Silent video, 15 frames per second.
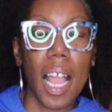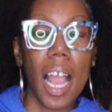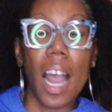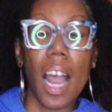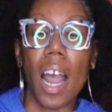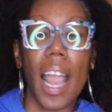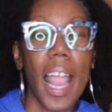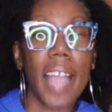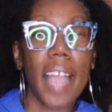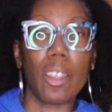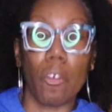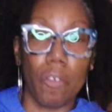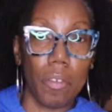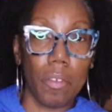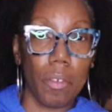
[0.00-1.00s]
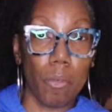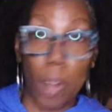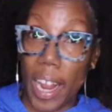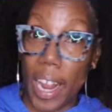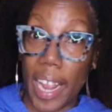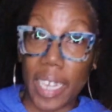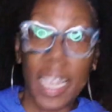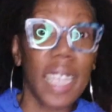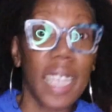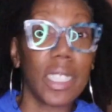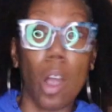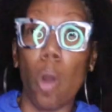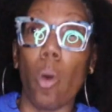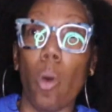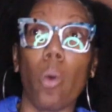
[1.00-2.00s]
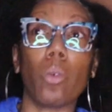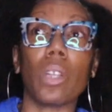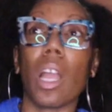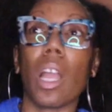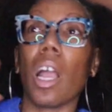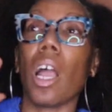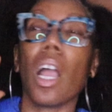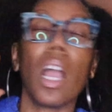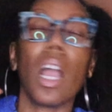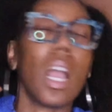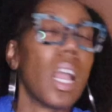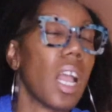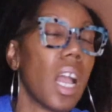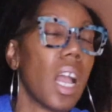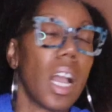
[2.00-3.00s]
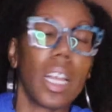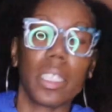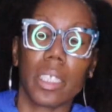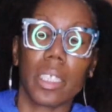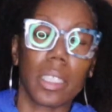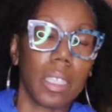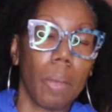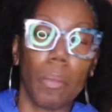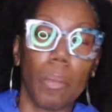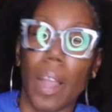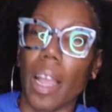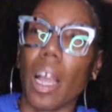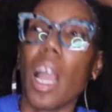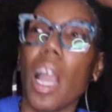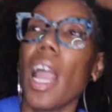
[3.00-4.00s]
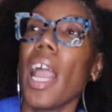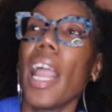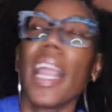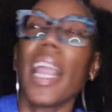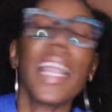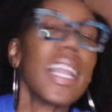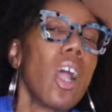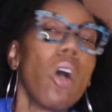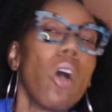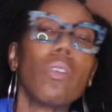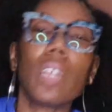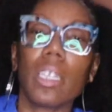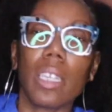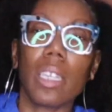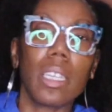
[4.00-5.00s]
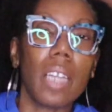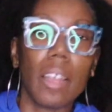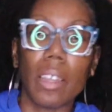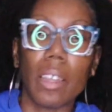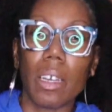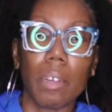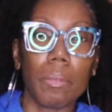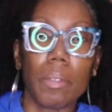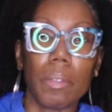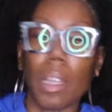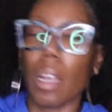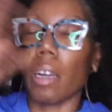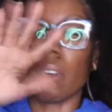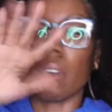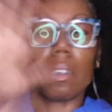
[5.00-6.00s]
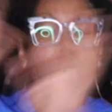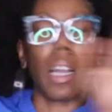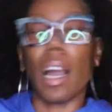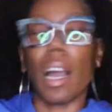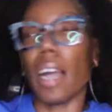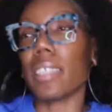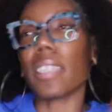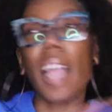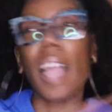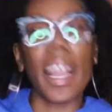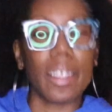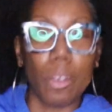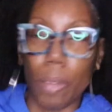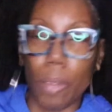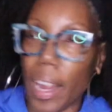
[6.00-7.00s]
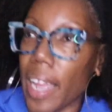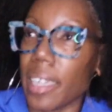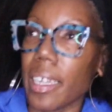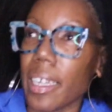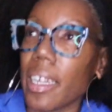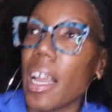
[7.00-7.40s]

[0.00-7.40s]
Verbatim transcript: uh, Ethelred is on somewhere. He on another, oh gosh, Ethelred.